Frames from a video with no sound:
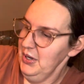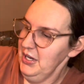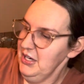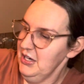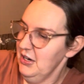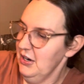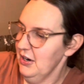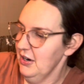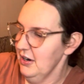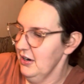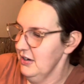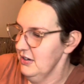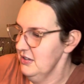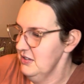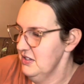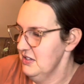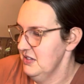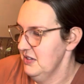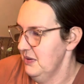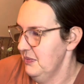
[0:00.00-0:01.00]

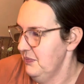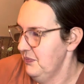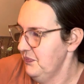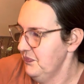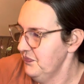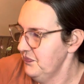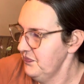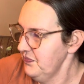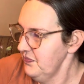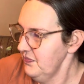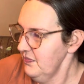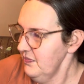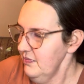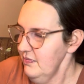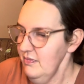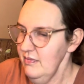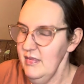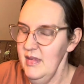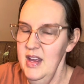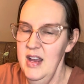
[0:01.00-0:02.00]
cards,
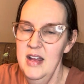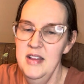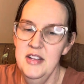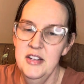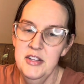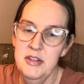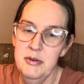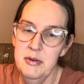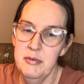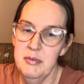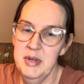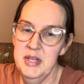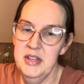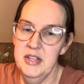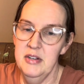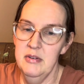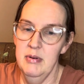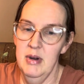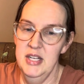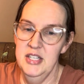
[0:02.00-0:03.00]
and then you would read the
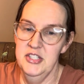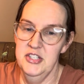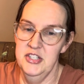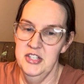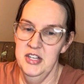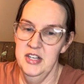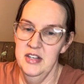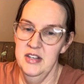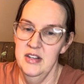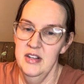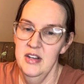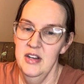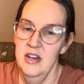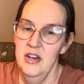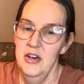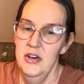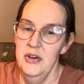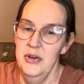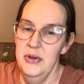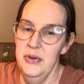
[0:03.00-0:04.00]
question.
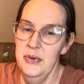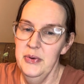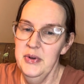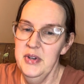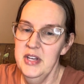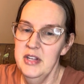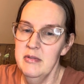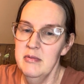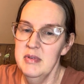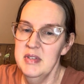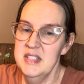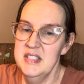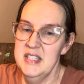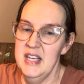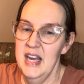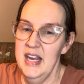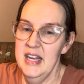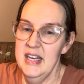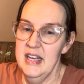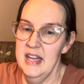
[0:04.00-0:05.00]
Who can
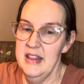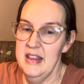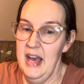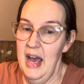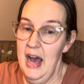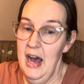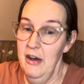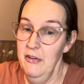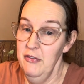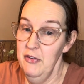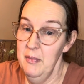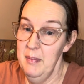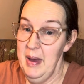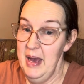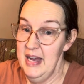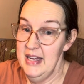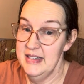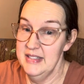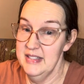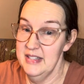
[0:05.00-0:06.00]
recite the
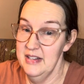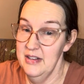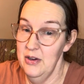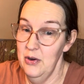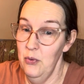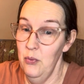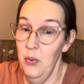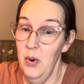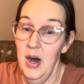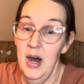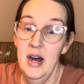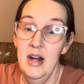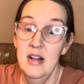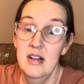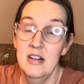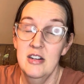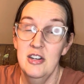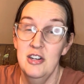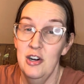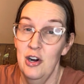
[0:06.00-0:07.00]
alphabet while
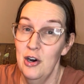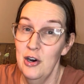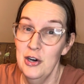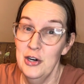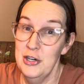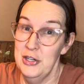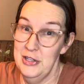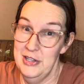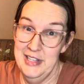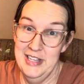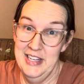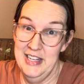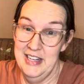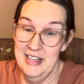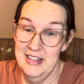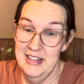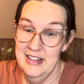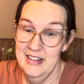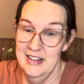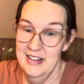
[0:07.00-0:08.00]

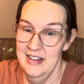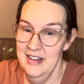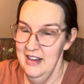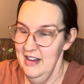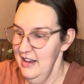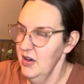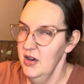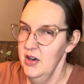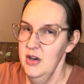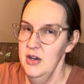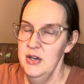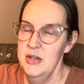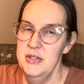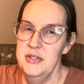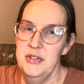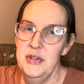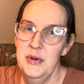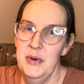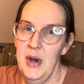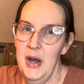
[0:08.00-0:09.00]
gargling?
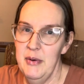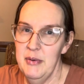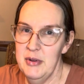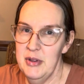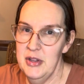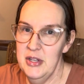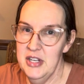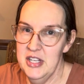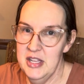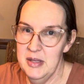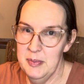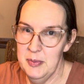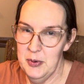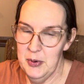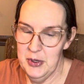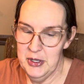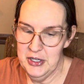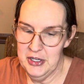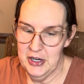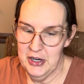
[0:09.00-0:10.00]
So I would look at the
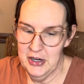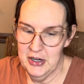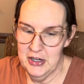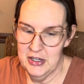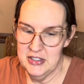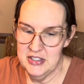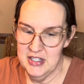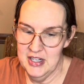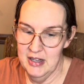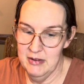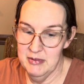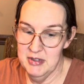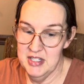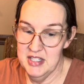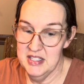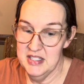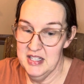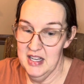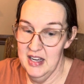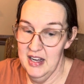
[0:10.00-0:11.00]
boy cards and I would
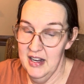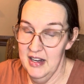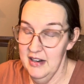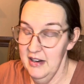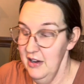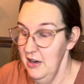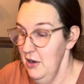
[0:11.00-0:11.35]
decide